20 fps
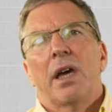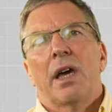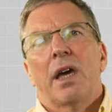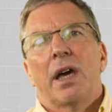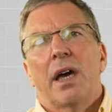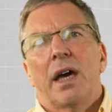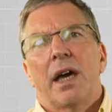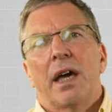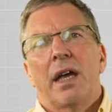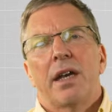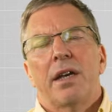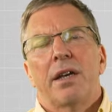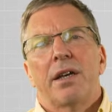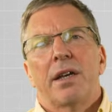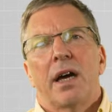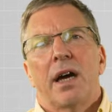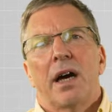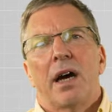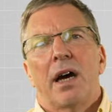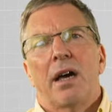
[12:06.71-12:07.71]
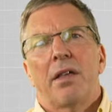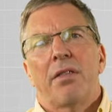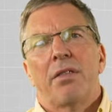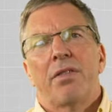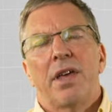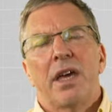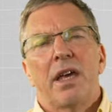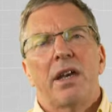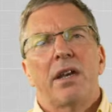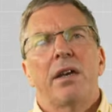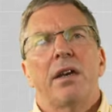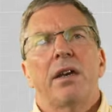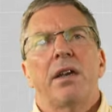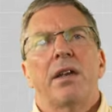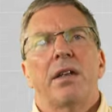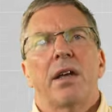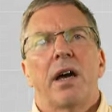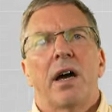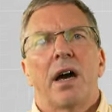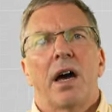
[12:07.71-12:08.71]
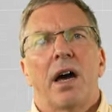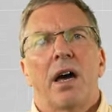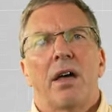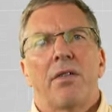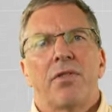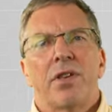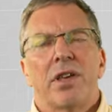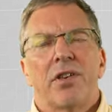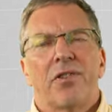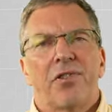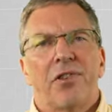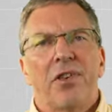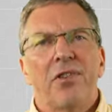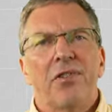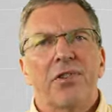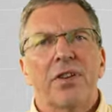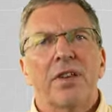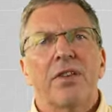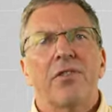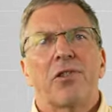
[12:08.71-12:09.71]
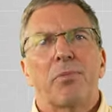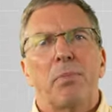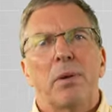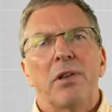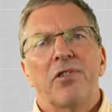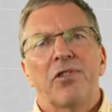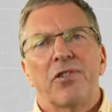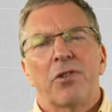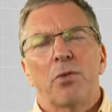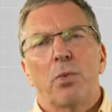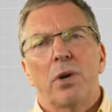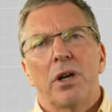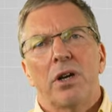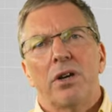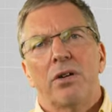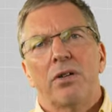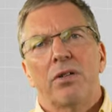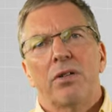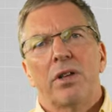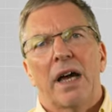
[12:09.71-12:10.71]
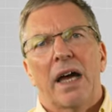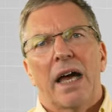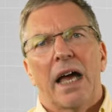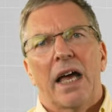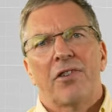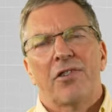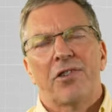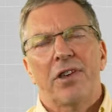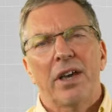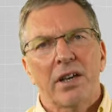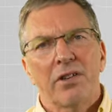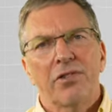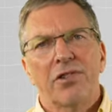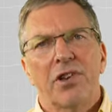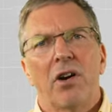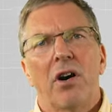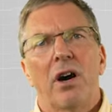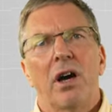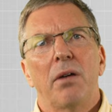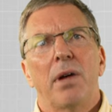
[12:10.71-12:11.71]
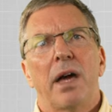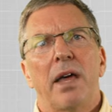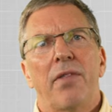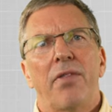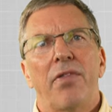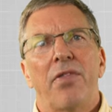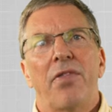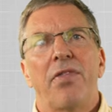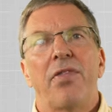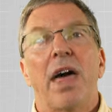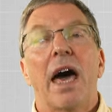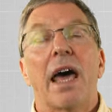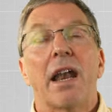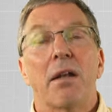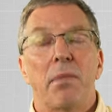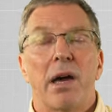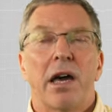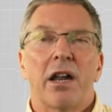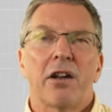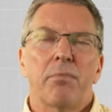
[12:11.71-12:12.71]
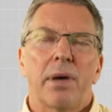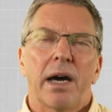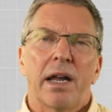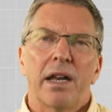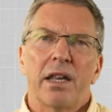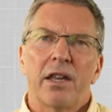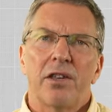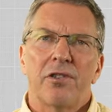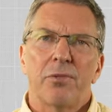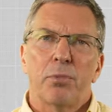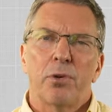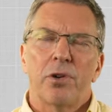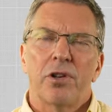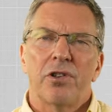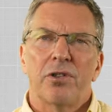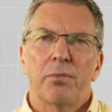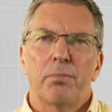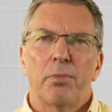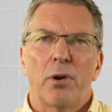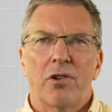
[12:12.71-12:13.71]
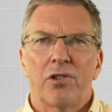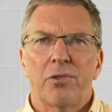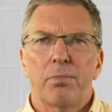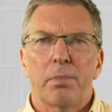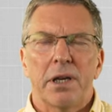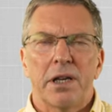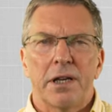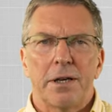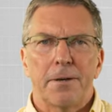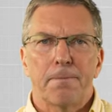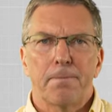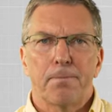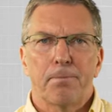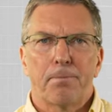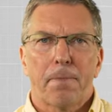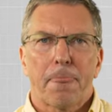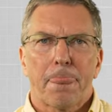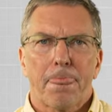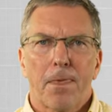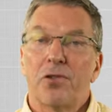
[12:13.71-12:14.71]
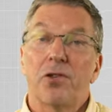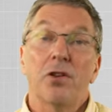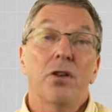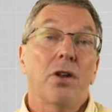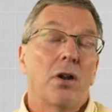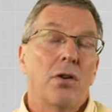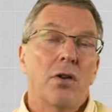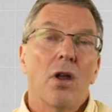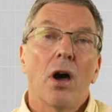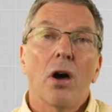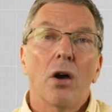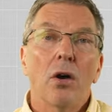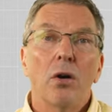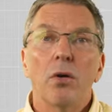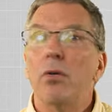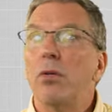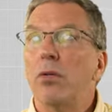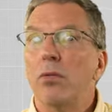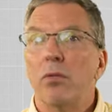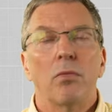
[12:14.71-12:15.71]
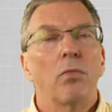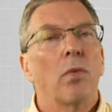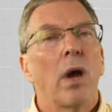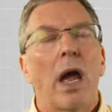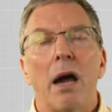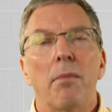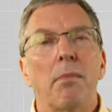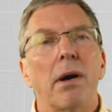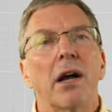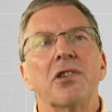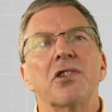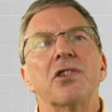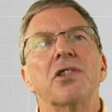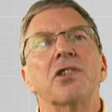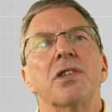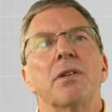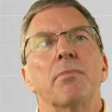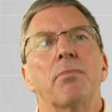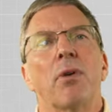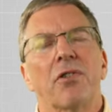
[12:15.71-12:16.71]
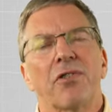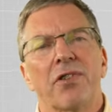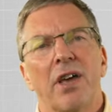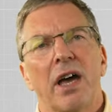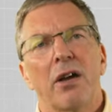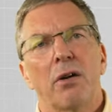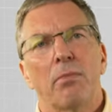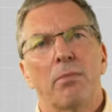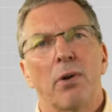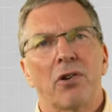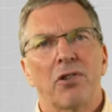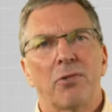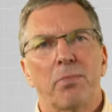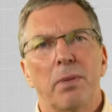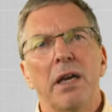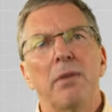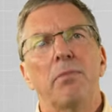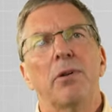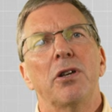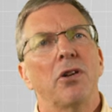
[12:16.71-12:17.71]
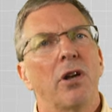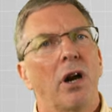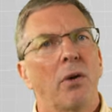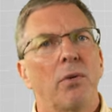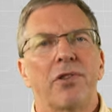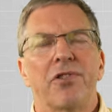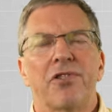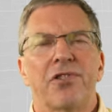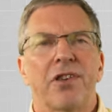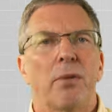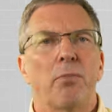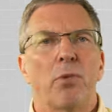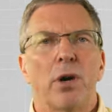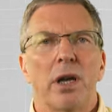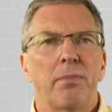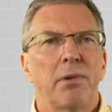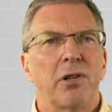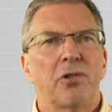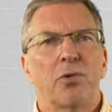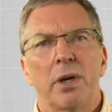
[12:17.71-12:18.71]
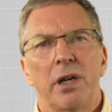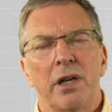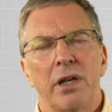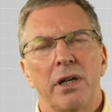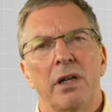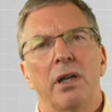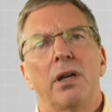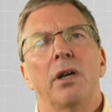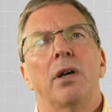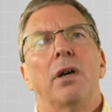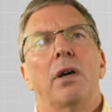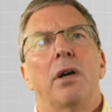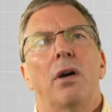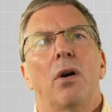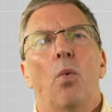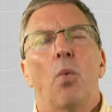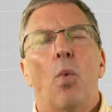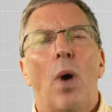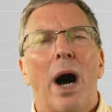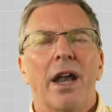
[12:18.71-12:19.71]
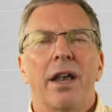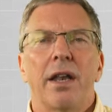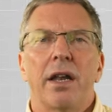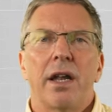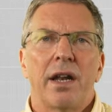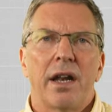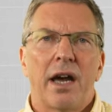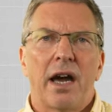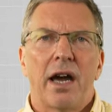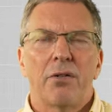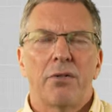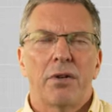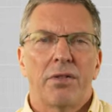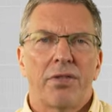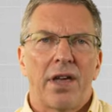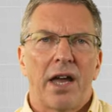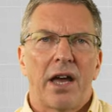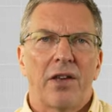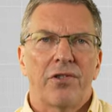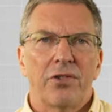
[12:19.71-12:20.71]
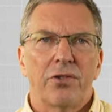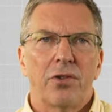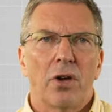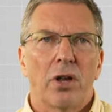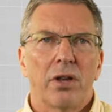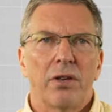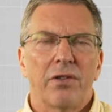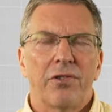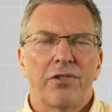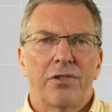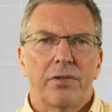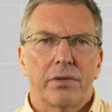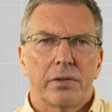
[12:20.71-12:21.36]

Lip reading: And then the assistant spins the wheel a second time, and that amount of money is put into box B. So you don't know how much is in box A or box B, but you know it's somewhere between $1 and $100,000.